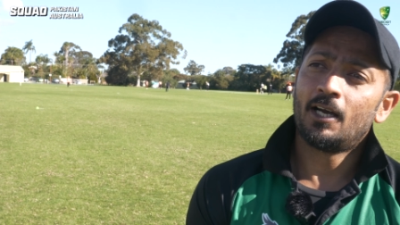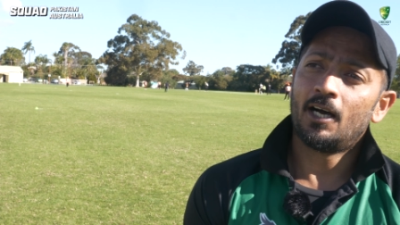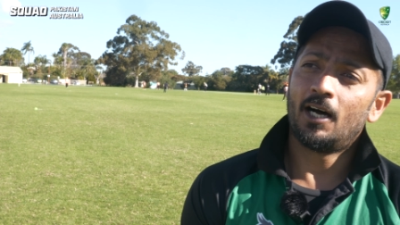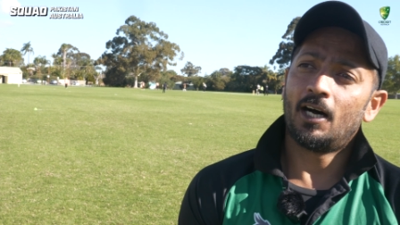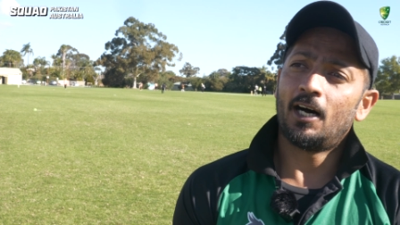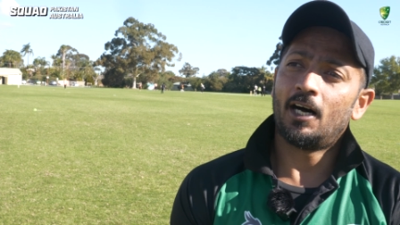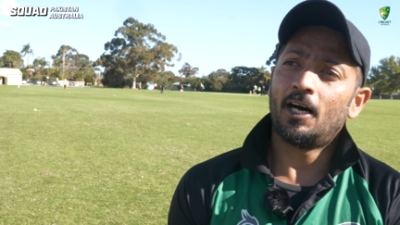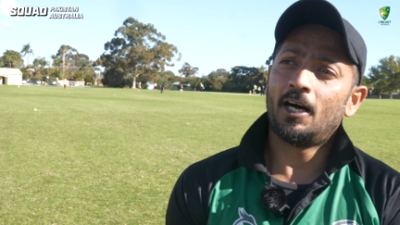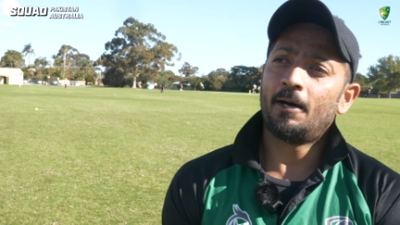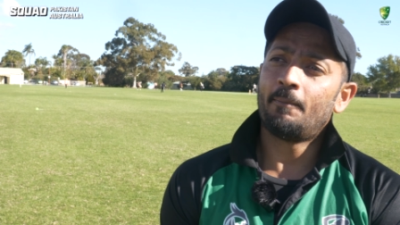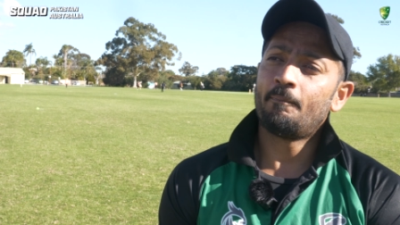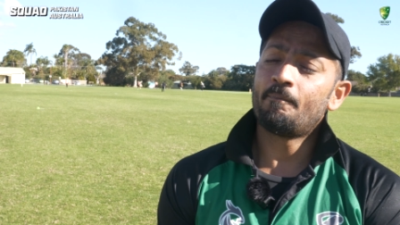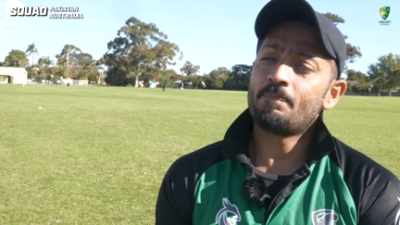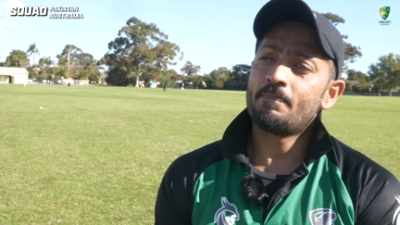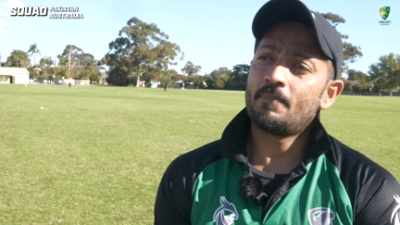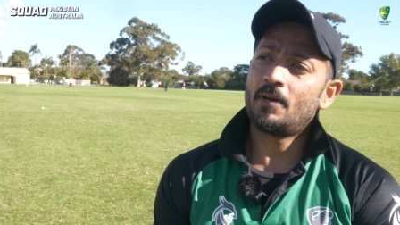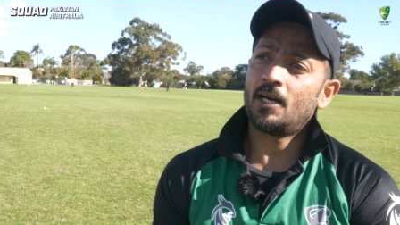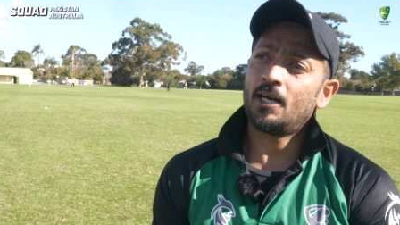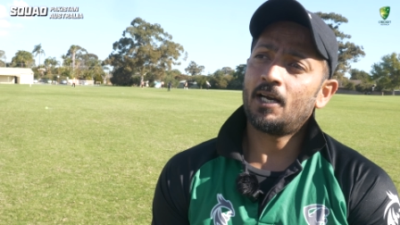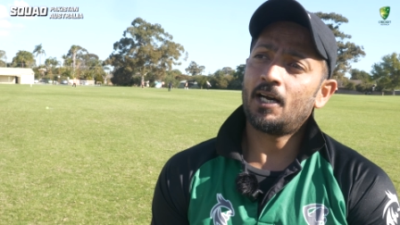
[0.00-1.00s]

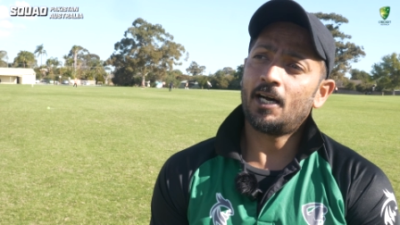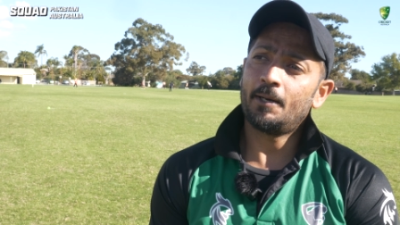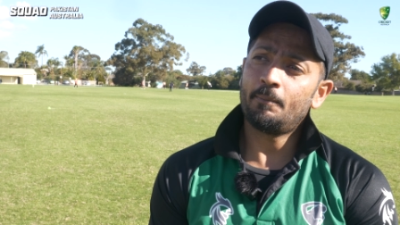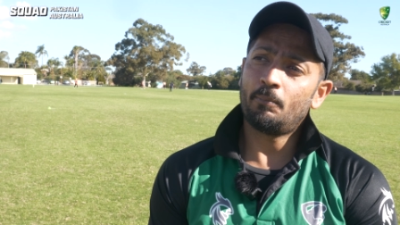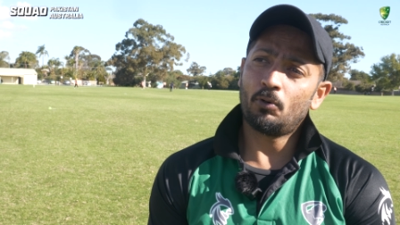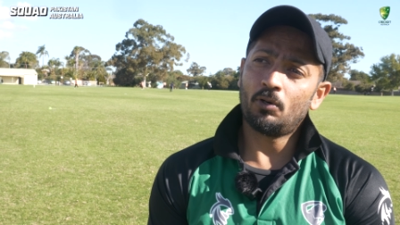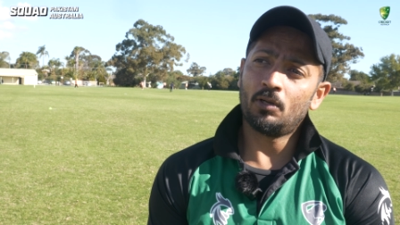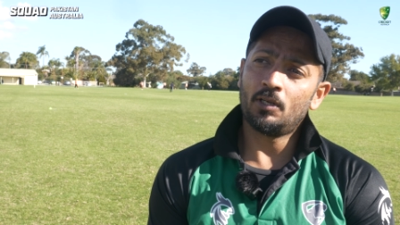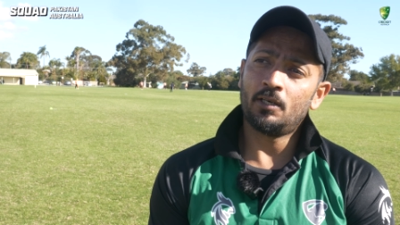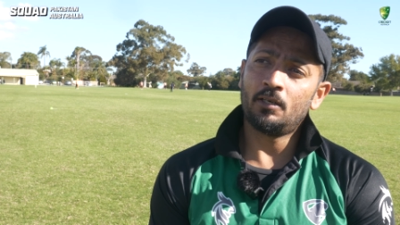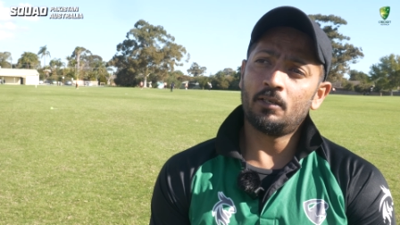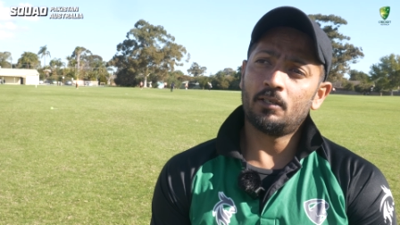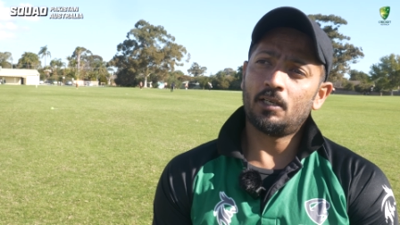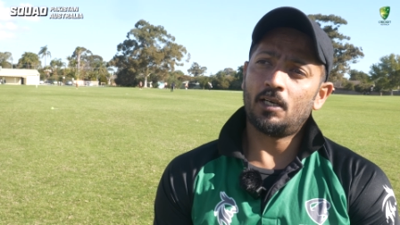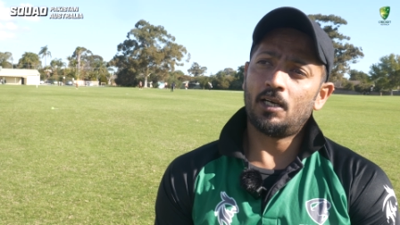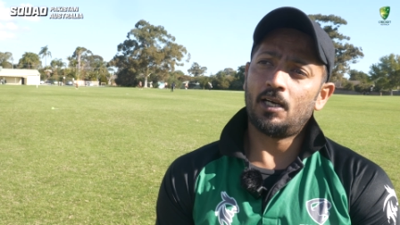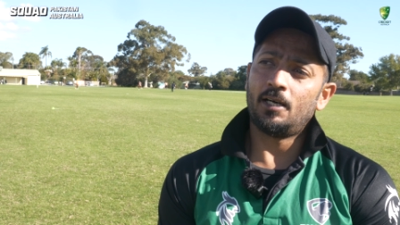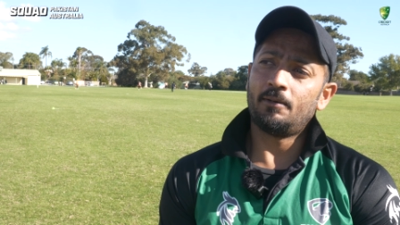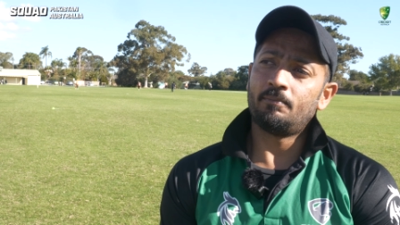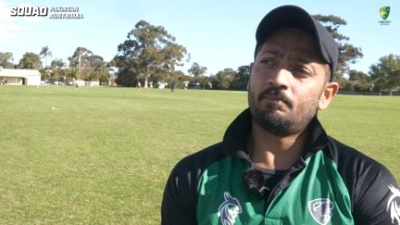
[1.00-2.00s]
Um, I bowl
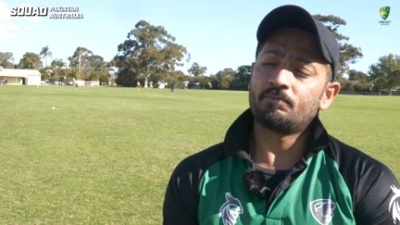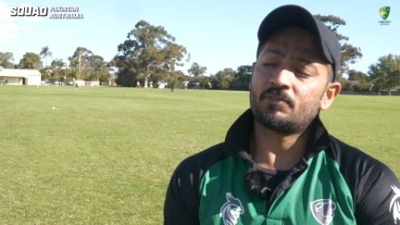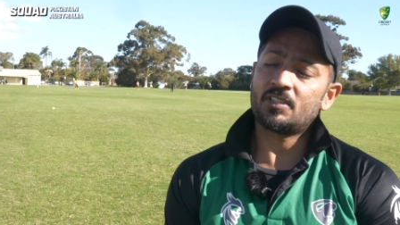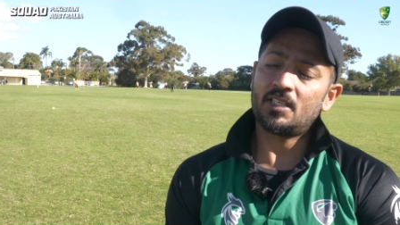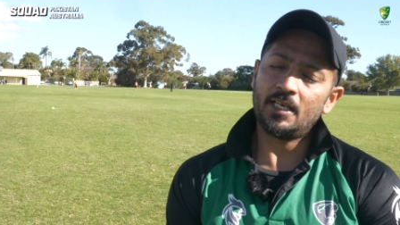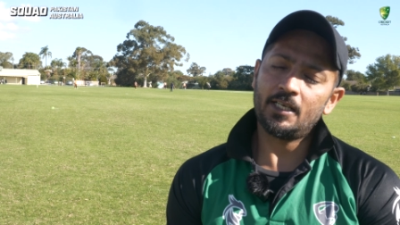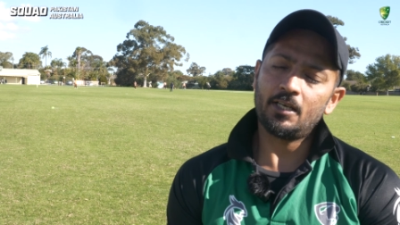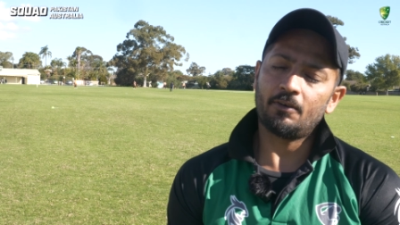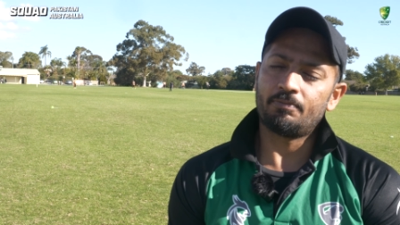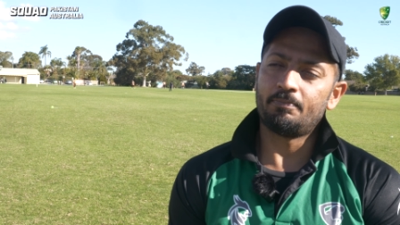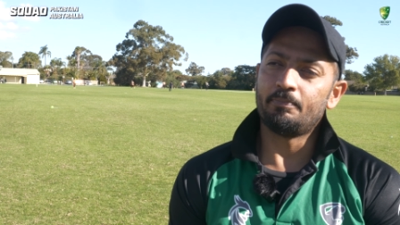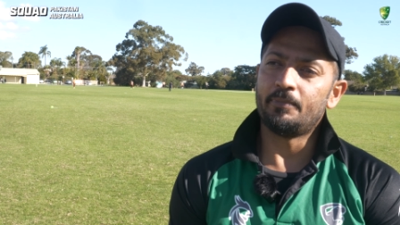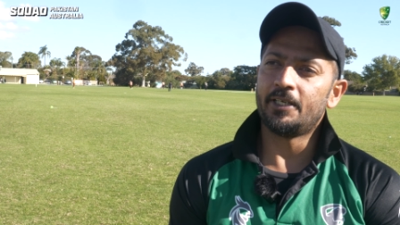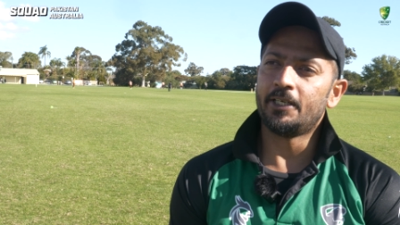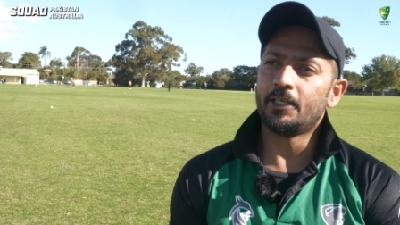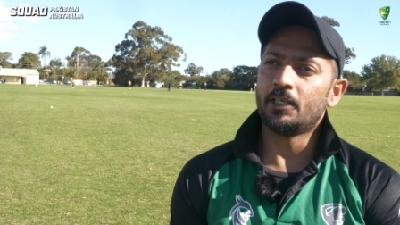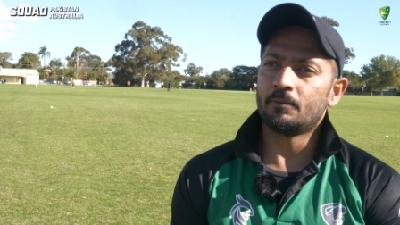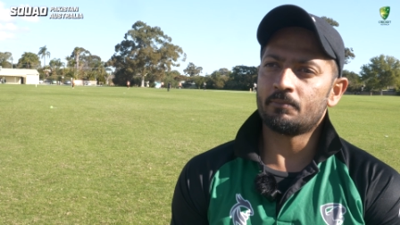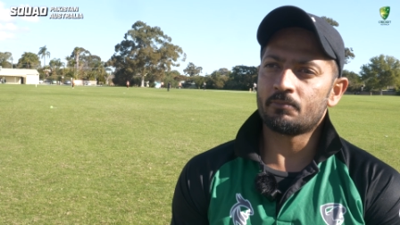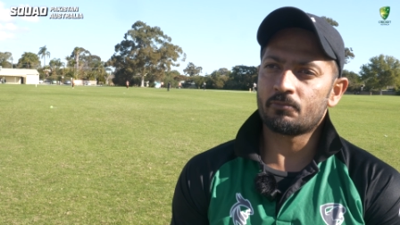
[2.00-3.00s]
um, kind of
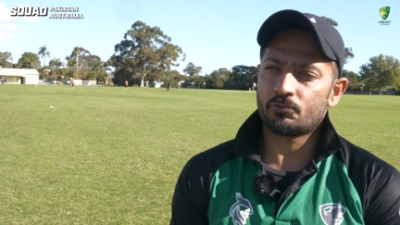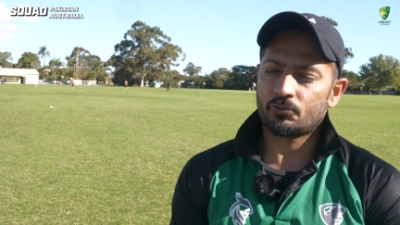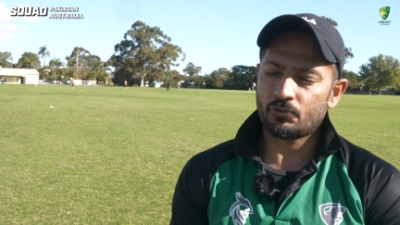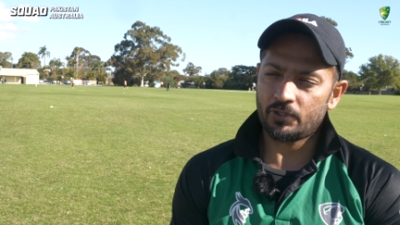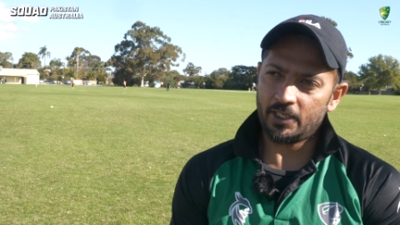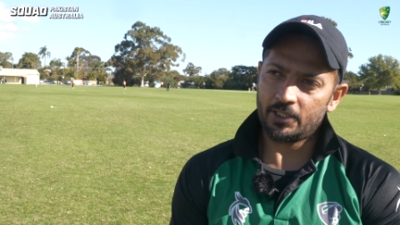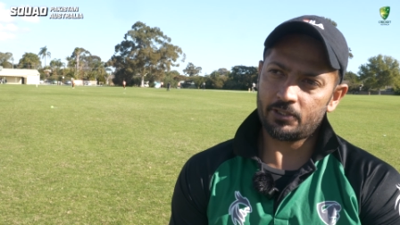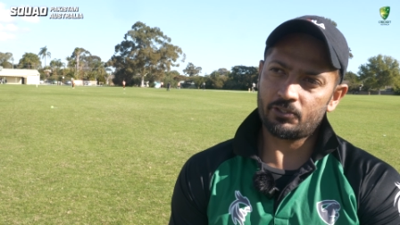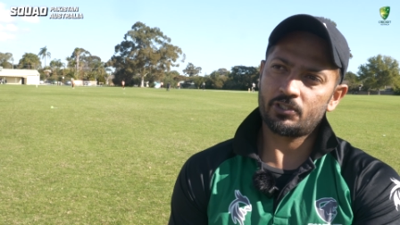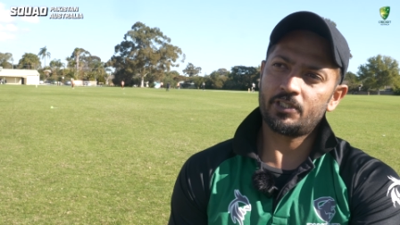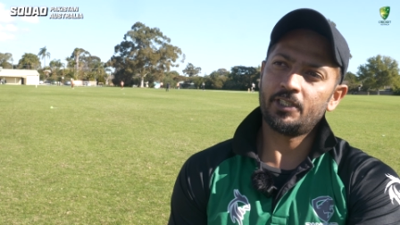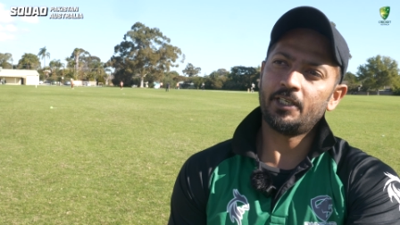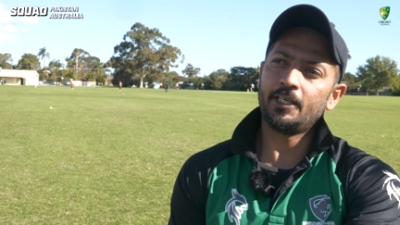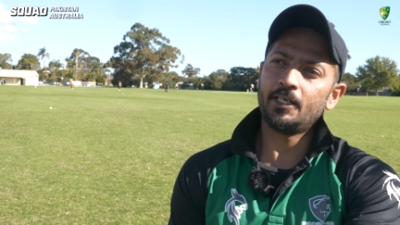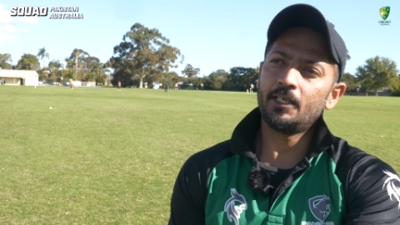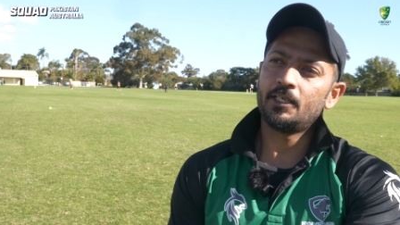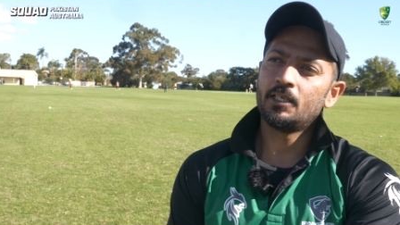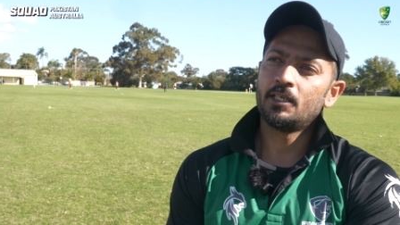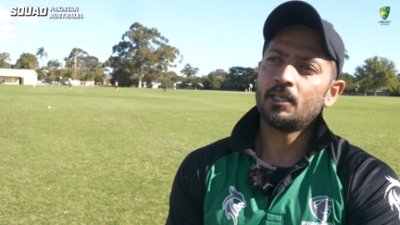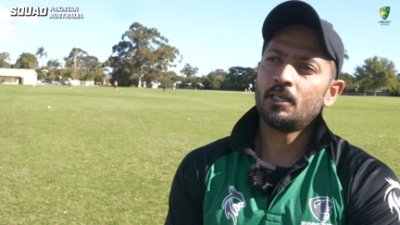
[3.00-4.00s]
medium, straight,
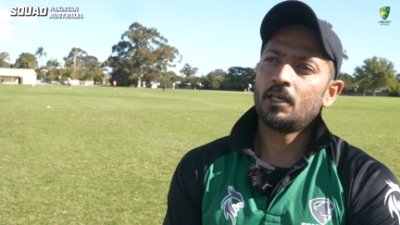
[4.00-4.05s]
skiddy